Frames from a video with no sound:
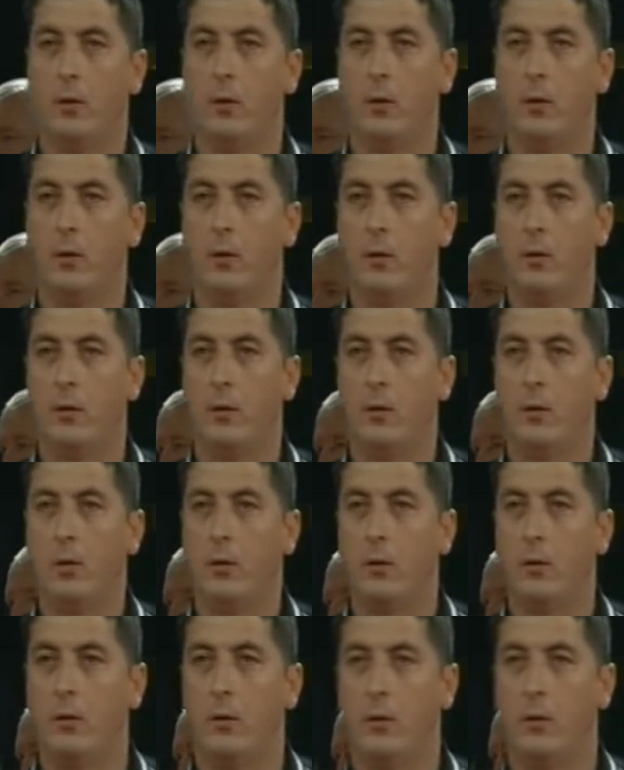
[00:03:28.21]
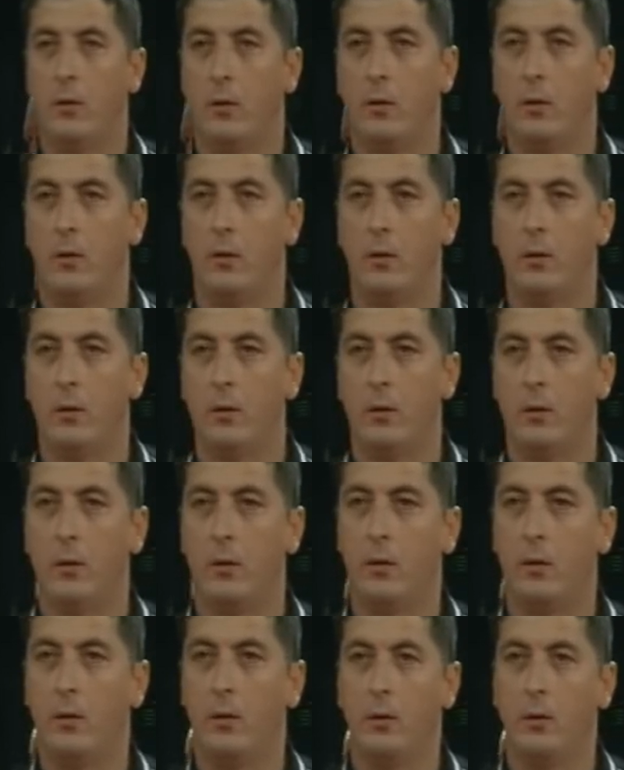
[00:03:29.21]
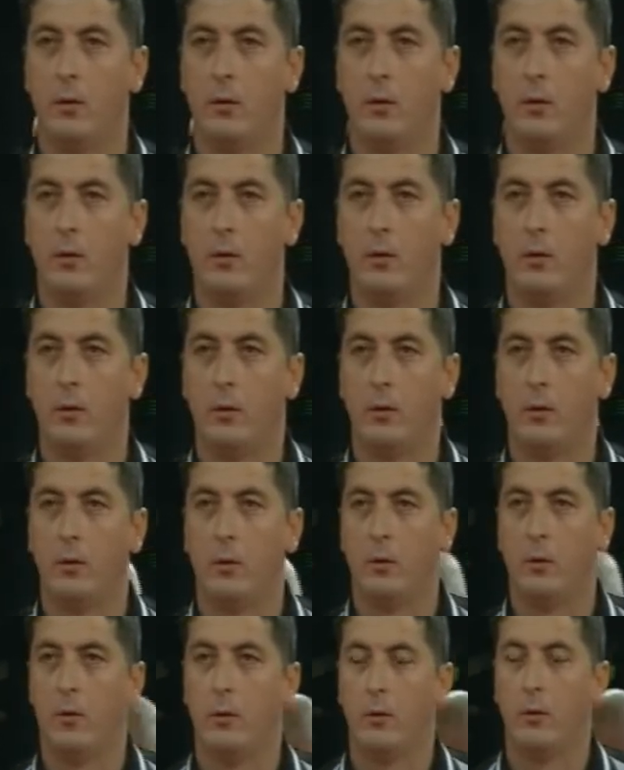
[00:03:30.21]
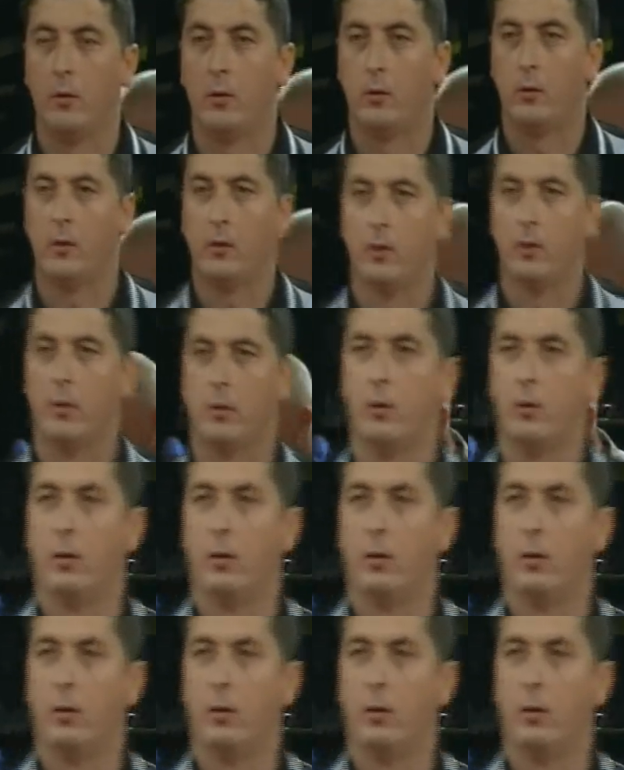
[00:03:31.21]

Nothing is said.